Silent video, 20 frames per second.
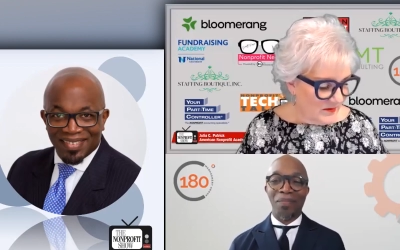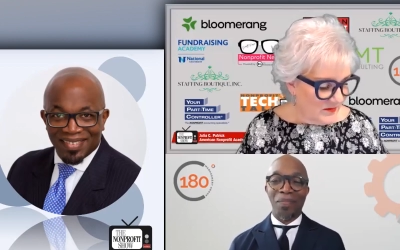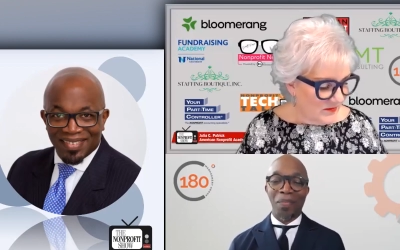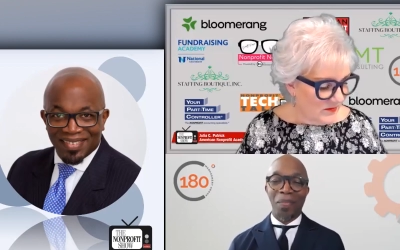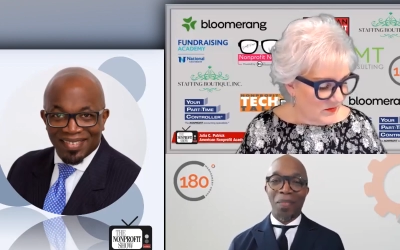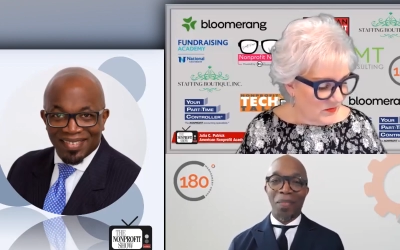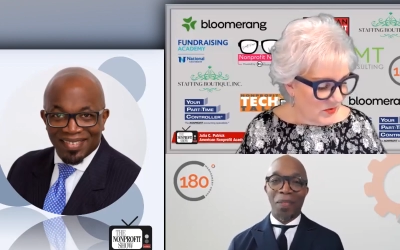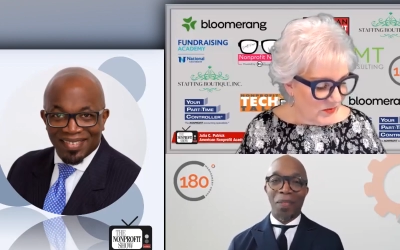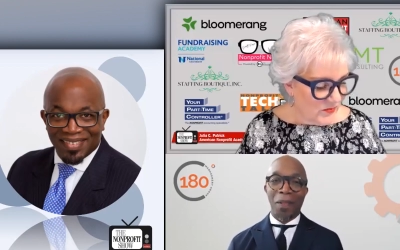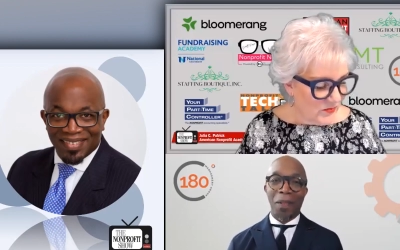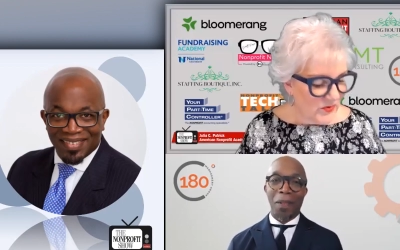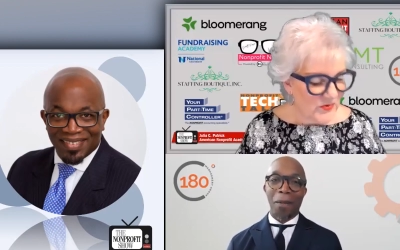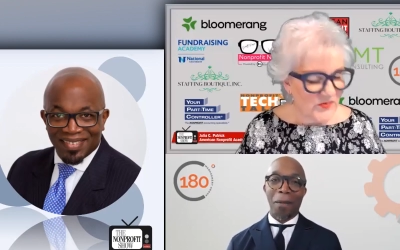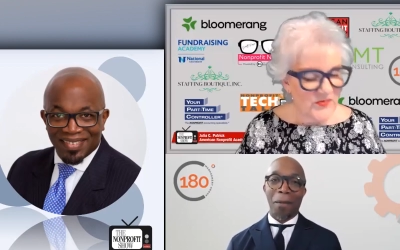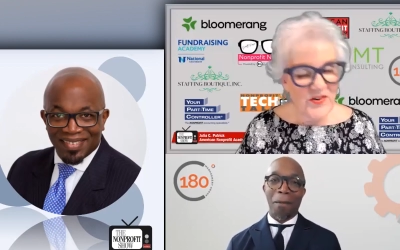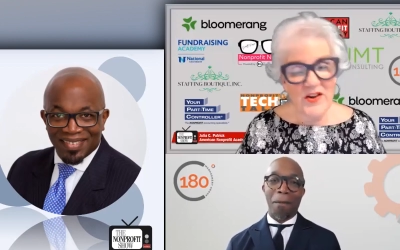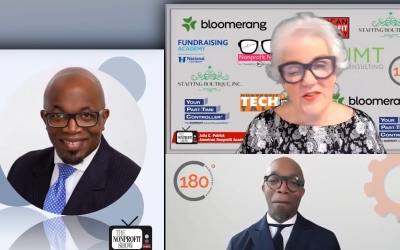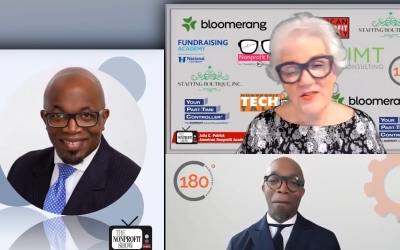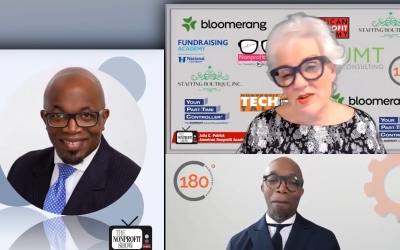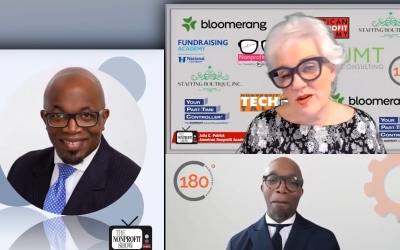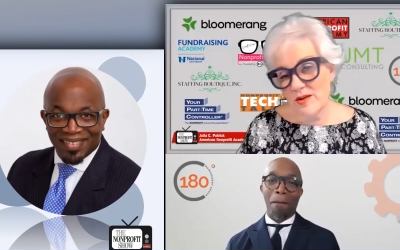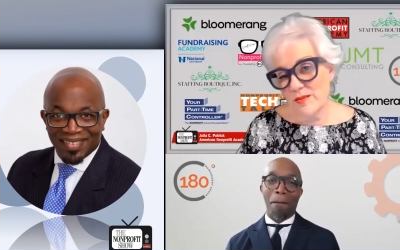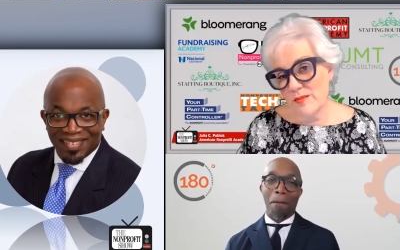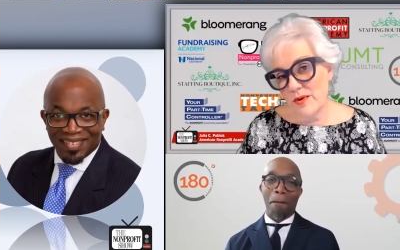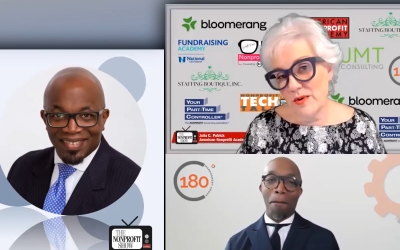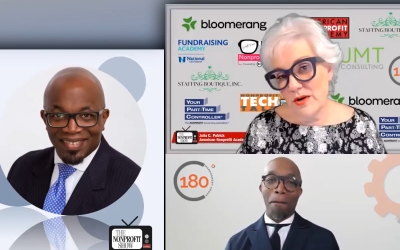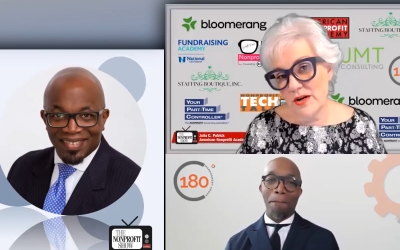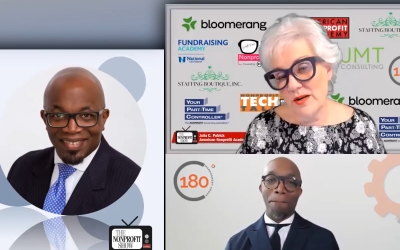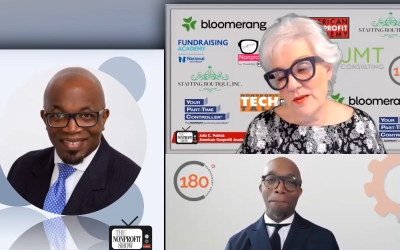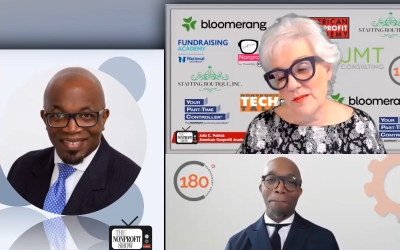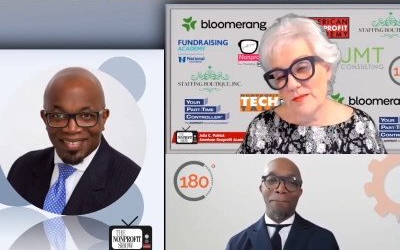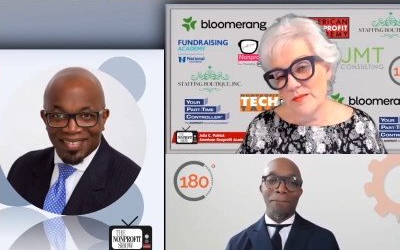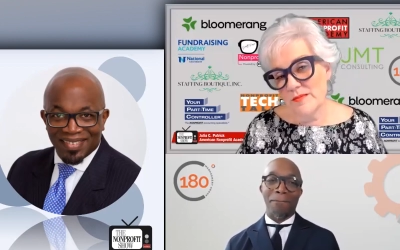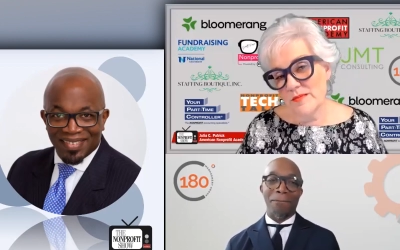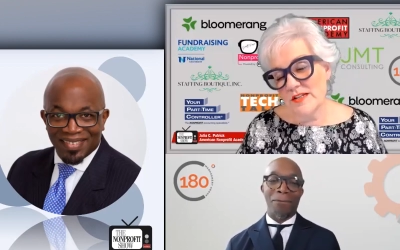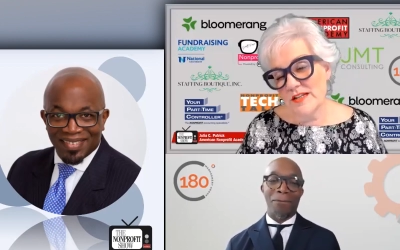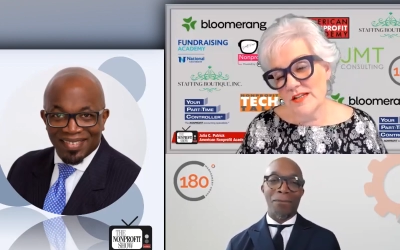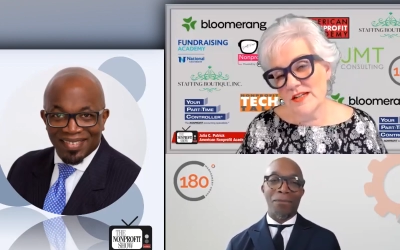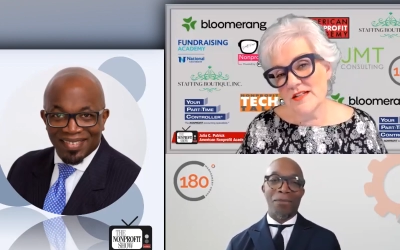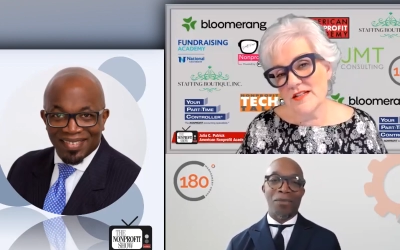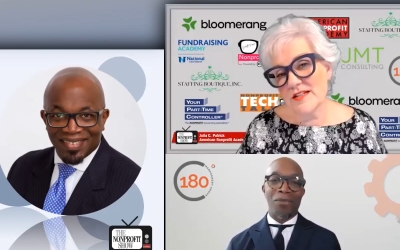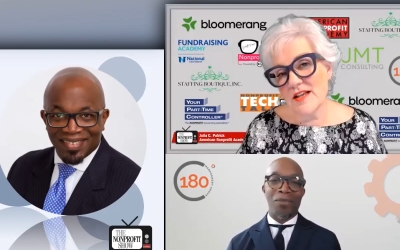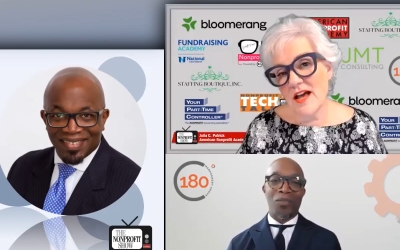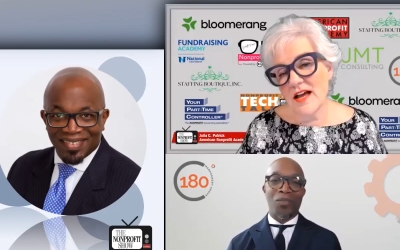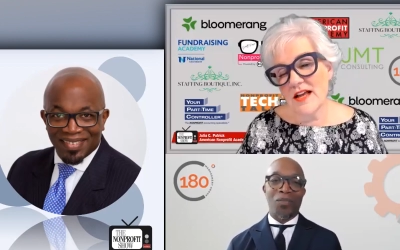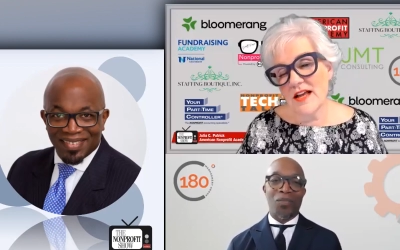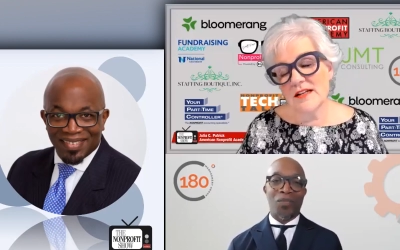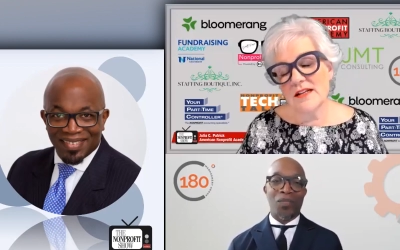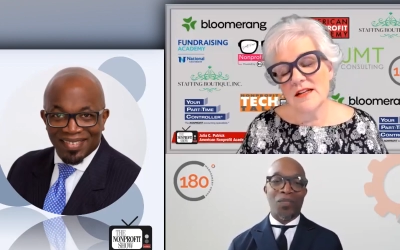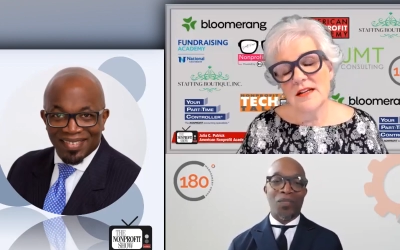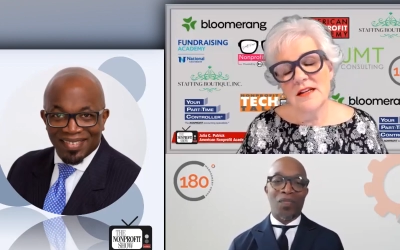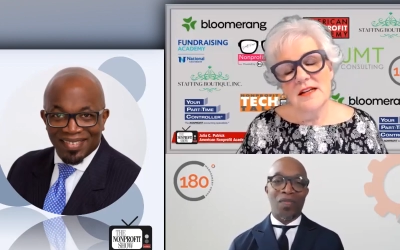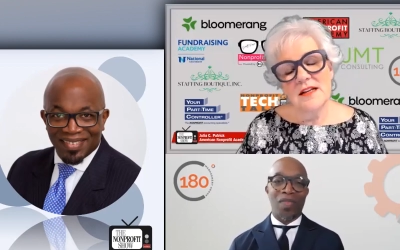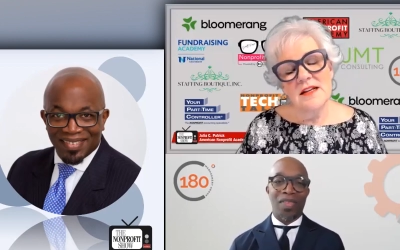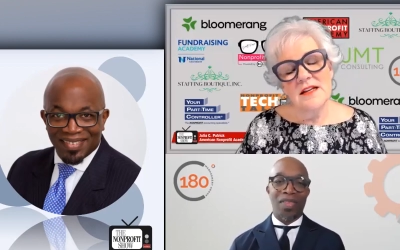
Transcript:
Speaker 1: we've also had Miriam Dixon,